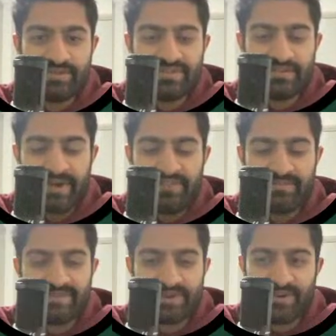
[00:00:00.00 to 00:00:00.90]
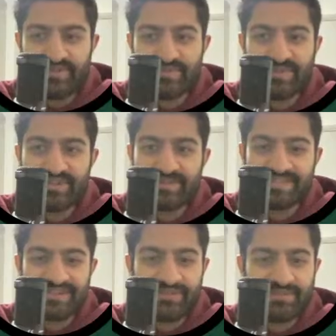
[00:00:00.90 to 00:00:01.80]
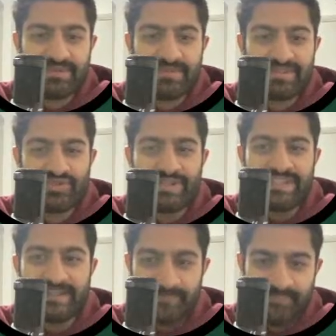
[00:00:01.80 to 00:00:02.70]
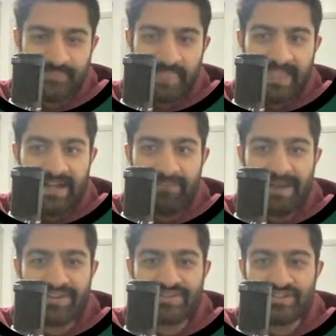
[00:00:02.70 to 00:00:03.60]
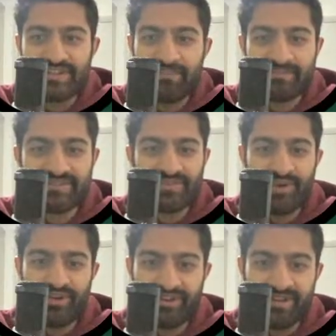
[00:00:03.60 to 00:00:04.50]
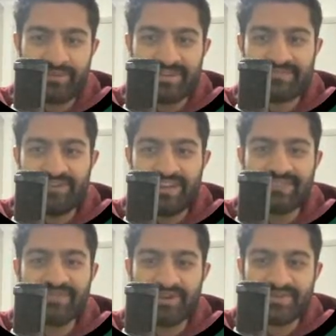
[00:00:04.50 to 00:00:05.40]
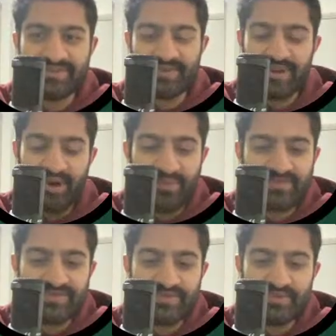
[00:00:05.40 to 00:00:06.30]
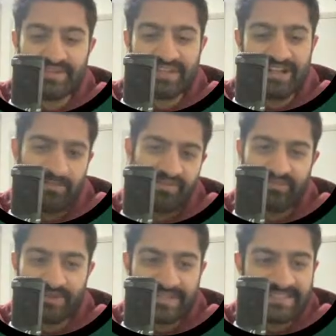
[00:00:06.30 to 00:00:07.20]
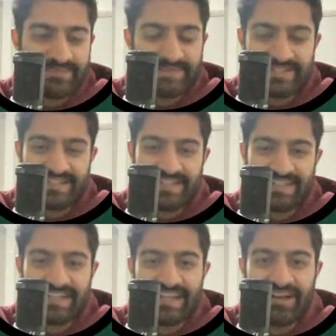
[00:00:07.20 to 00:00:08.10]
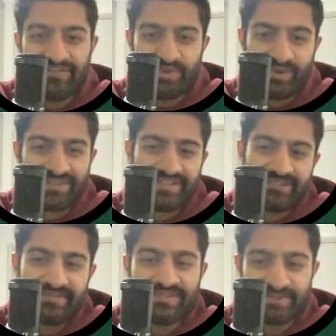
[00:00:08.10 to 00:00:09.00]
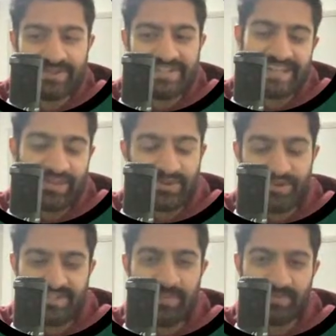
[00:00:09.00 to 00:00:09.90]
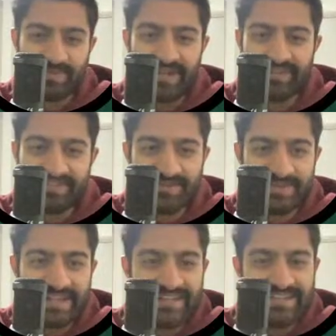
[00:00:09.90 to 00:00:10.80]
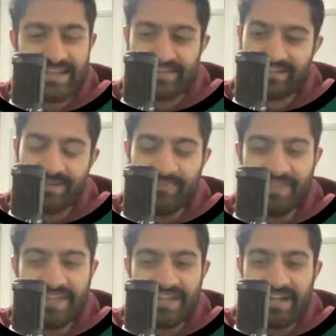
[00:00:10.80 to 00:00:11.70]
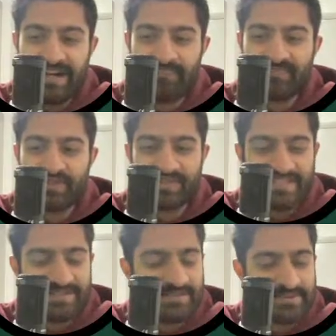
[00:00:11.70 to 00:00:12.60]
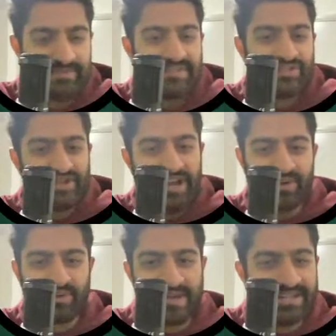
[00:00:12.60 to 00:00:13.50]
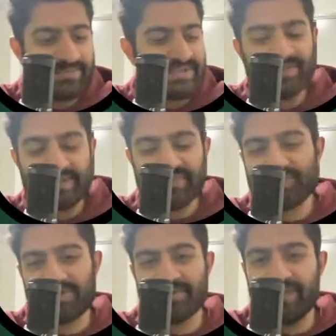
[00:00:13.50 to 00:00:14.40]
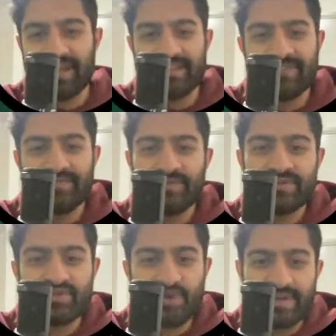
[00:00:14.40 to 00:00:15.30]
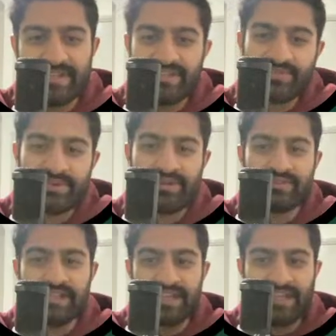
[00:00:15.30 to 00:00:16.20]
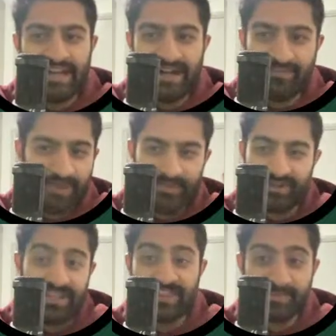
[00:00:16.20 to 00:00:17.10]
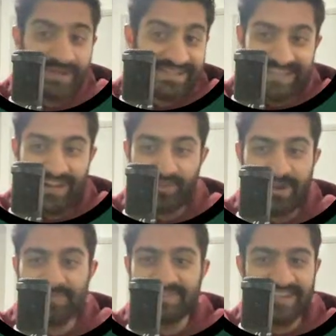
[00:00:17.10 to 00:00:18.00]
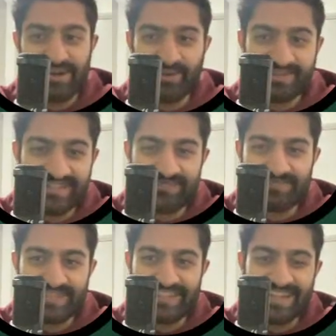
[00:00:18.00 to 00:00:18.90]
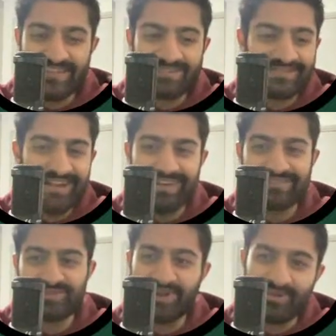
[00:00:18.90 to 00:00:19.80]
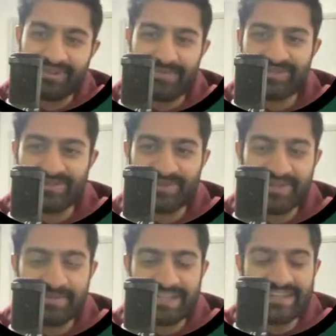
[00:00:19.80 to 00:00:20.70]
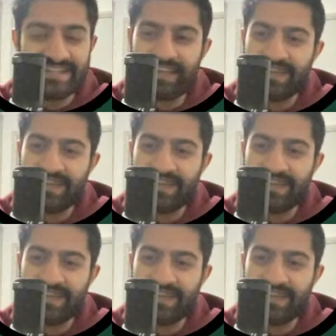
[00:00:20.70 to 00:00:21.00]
away from this origin period, which has obviously been a bit tricky managing your numbers and whatnot, and we can finally focus on the run home soon in a couple of weeks. But of course, still need to get through those couple of rounds until we get to that time. Good to see some people in the chat already. Please do give the stream a like if you enjoy it as well. I'm going to get the plugs out of the way because I always leave them to the end. And so I thought, let me just do it at the beginning.